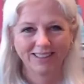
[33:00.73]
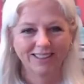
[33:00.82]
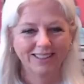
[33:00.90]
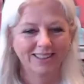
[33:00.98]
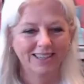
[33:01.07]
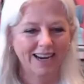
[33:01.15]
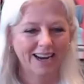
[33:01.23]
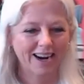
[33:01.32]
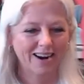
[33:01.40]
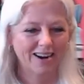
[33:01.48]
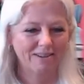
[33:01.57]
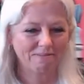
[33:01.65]
Take
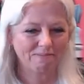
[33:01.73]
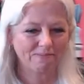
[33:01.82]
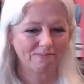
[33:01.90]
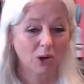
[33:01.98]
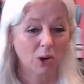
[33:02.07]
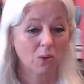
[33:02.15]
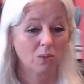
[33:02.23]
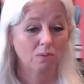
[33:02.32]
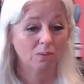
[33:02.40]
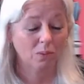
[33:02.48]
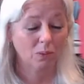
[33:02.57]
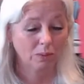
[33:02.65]
care. Oh,
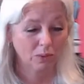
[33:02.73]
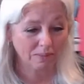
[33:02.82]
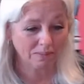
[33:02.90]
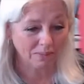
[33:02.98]
one more.